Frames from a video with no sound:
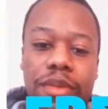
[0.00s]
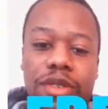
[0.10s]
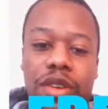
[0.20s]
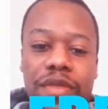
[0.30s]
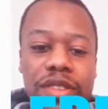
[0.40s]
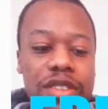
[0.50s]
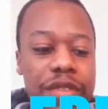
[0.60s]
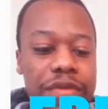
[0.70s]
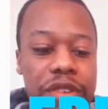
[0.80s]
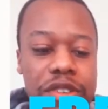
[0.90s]
So if I say
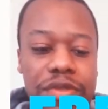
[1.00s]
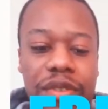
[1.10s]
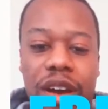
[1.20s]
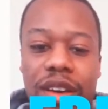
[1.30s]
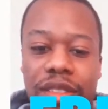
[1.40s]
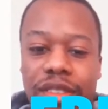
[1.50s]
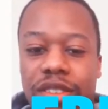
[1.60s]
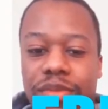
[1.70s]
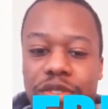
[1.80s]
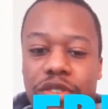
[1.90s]
first fret, this
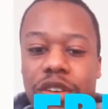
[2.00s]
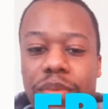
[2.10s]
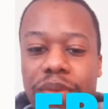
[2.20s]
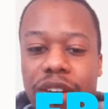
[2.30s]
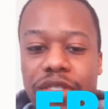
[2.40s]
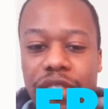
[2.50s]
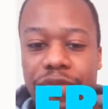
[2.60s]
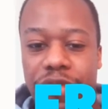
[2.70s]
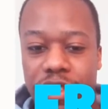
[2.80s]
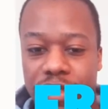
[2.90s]
means you're gonna press the
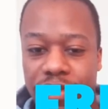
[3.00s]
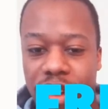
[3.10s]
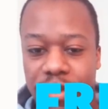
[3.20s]
first fret,